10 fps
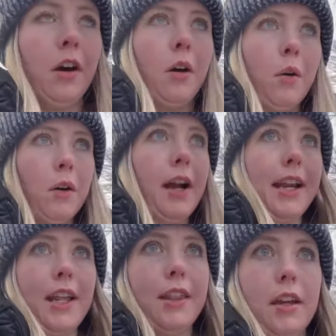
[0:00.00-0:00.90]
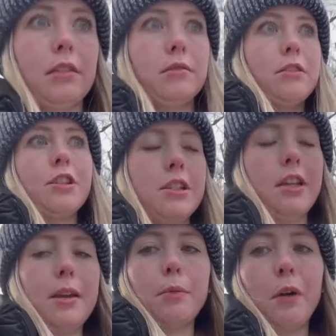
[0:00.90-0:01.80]
or anything just to
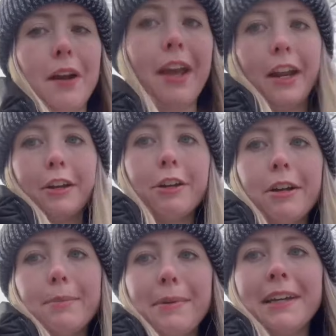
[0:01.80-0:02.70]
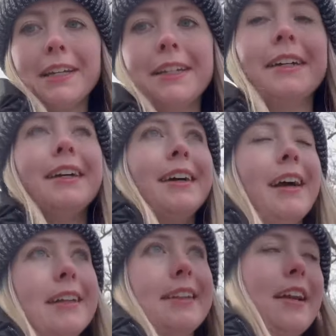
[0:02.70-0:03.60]
get more hand cream.
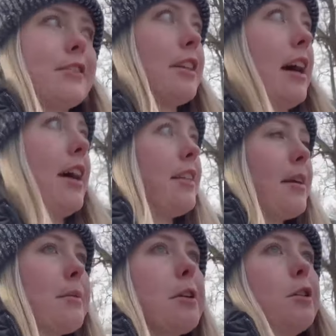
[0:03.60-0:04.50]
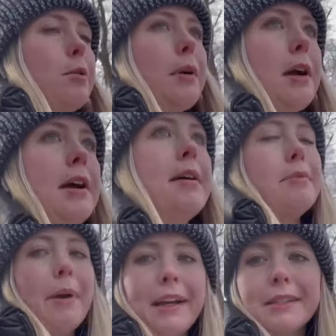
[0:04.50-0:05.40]
And then after that, I think I'm gonna Uber
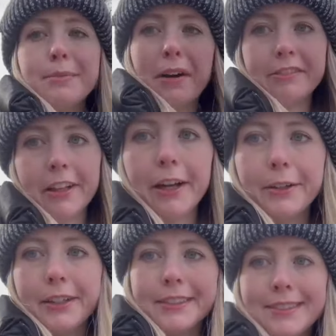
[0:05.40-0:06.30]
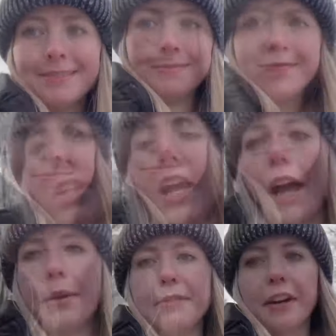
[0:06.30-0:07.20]
back to Buffalo.
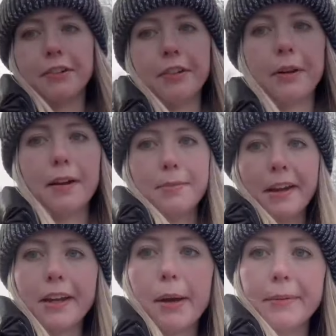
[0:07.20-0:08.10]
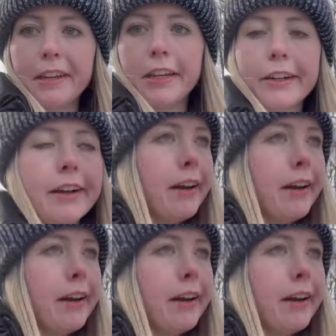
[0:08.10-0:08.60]
I would definitely recommend coming here